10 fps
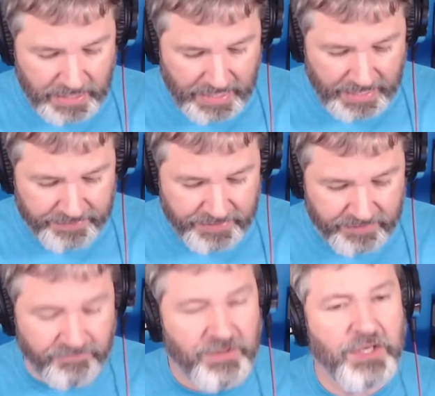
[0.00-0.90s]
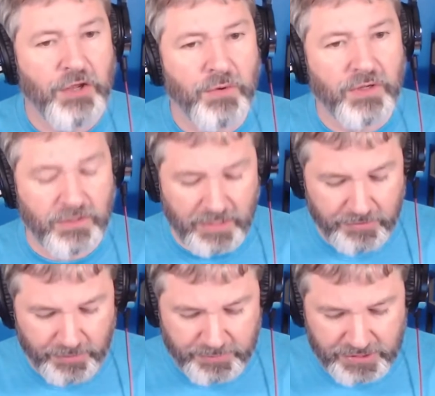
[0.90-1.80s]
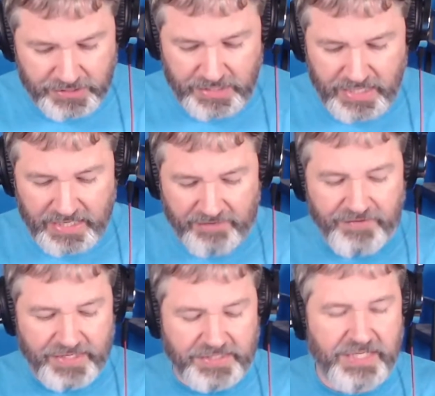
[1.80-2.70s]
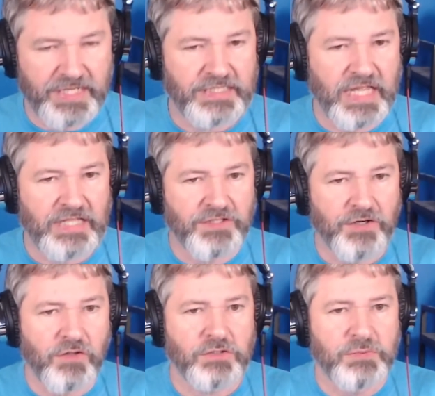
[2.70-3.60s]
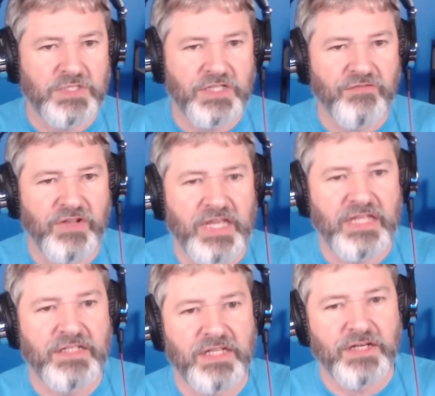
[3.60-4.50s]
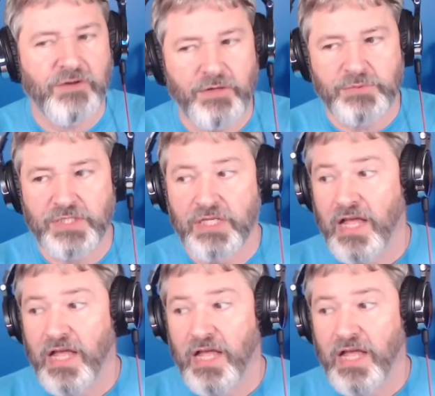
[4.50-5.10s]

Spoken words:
and then Video Encryption, Advanced Settings, and turn on specific end-to-end encryption.